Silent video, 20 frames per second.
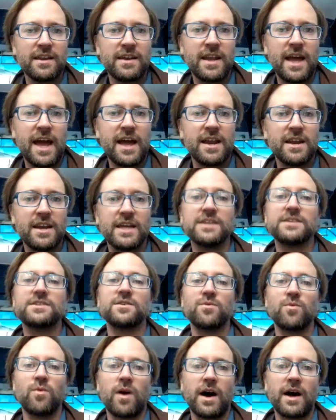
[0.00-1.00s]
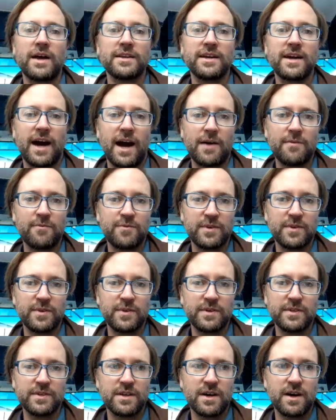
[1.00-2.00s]
nationwide
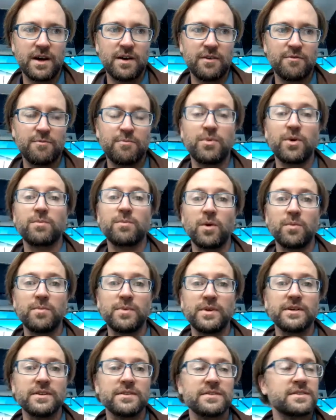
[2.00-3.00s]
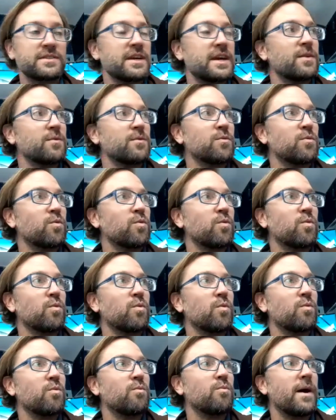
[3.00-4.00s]
conference of bookmobiles, and
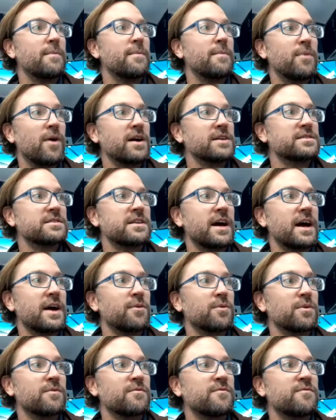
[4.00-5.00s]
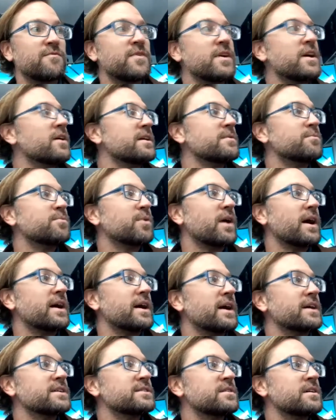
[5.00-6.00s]
my boss and I were very
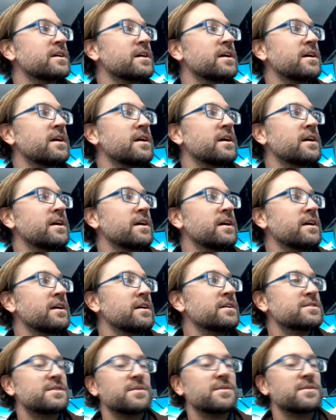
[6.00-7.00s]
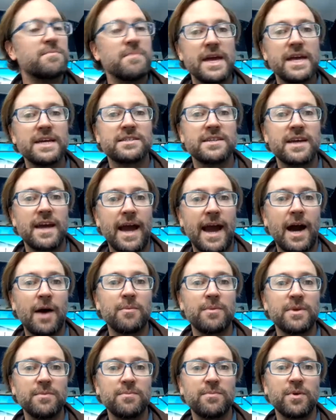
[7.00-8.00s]
impressed, just amazed at how
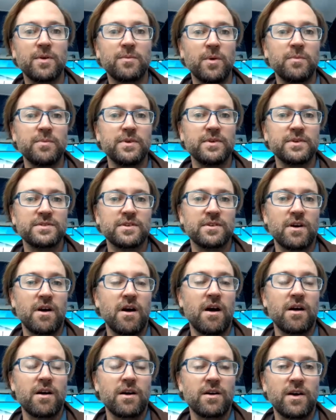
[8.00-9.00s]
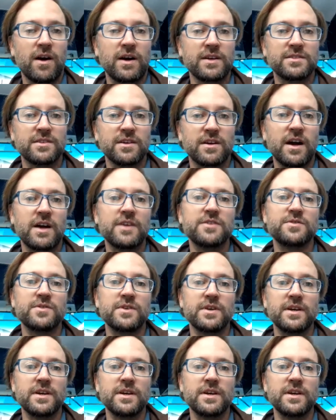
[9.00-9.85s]
many bookmobiles there are across the country.